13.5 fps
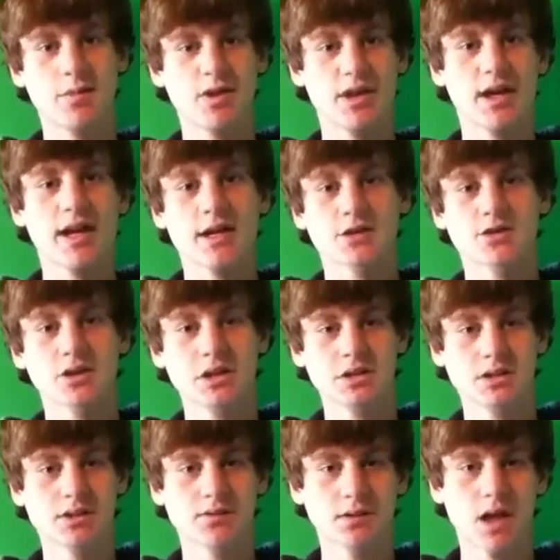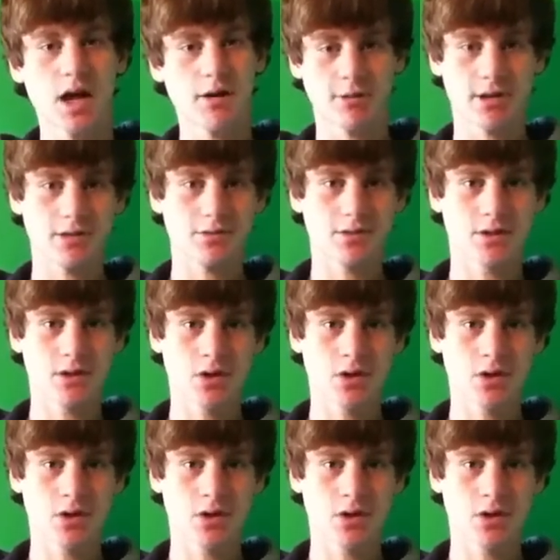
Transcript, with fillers: and that actually uses flywheels.